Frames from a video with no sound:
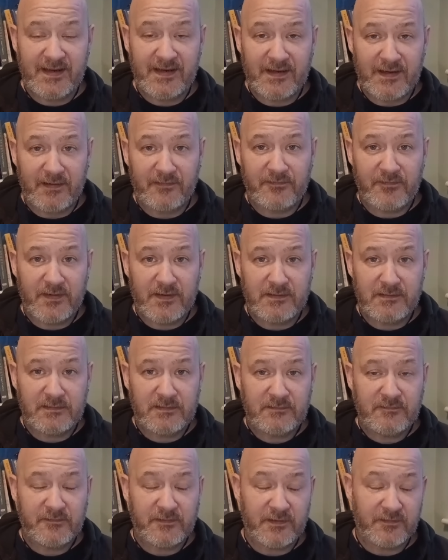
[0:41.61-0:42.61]

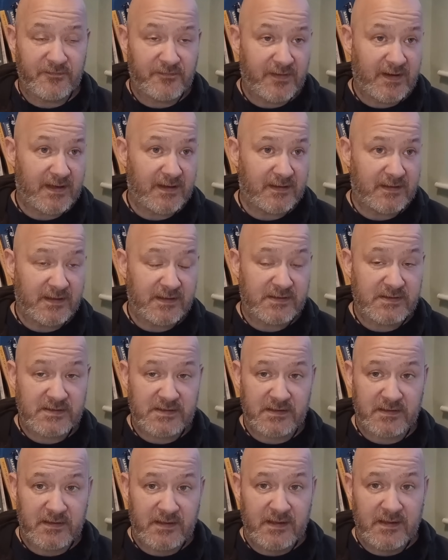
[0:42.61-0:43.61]
EFL their failure
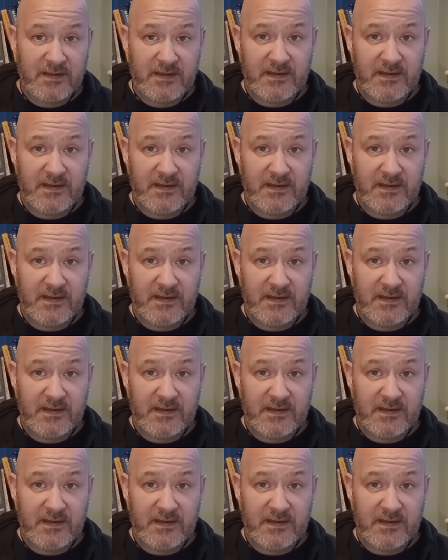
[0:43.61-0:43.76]
to